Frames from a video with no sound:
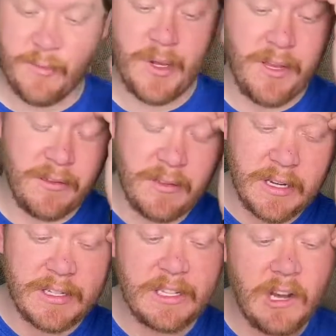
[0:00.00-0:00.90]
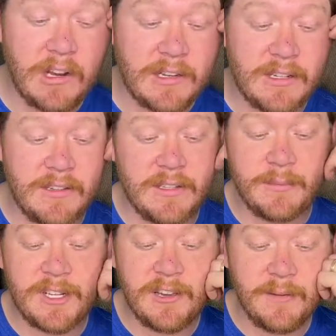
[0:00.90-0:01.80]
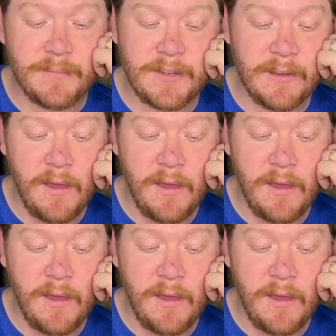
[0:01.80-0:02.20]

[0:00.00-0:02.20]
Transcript: really thick socks, and sometimes